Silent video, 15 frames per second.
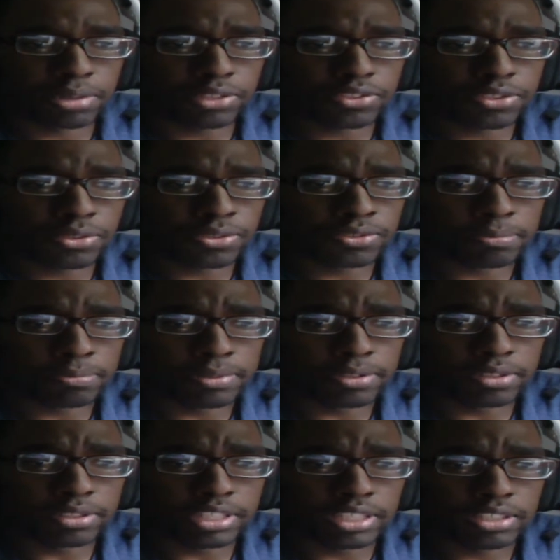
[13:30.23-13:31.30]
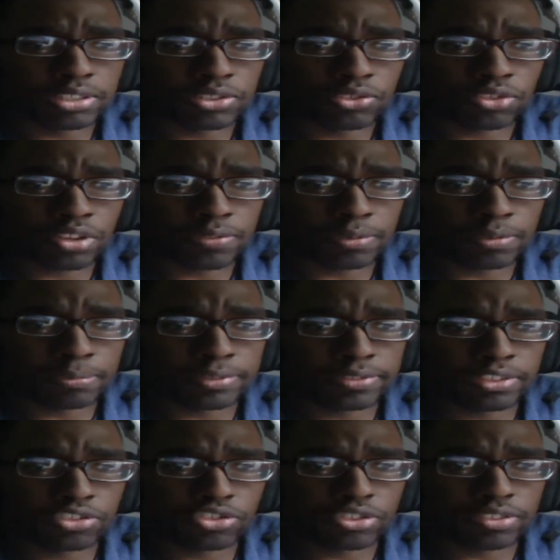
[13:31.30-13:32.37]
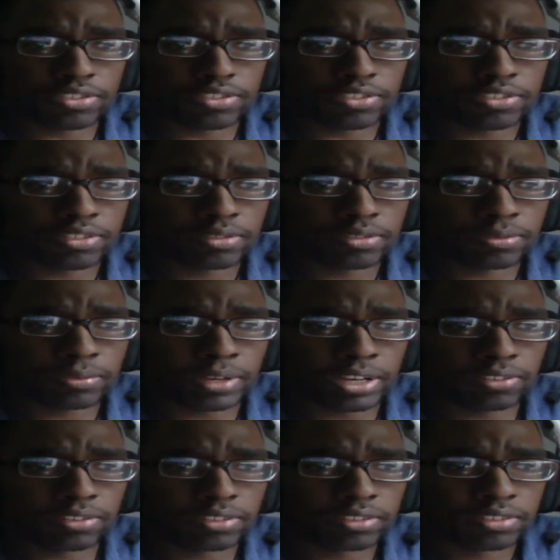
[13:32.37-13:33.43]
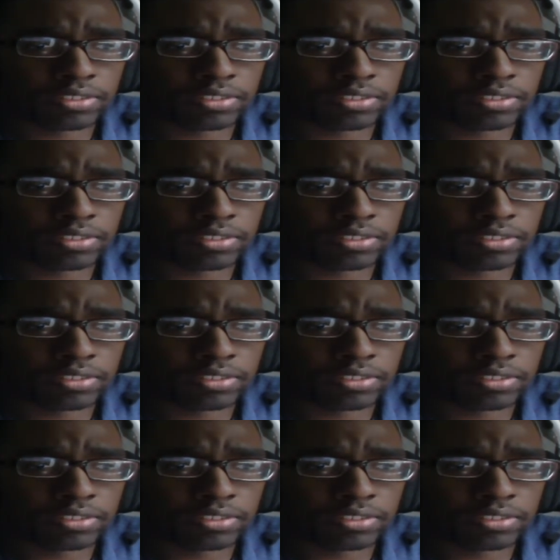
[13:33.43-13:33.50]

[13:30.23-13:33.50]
boss used ability, shuffle positions. Wow.